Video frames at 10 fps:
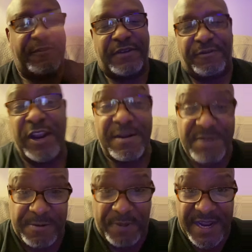freedom of
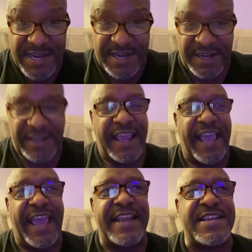speech.
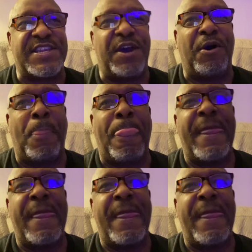And so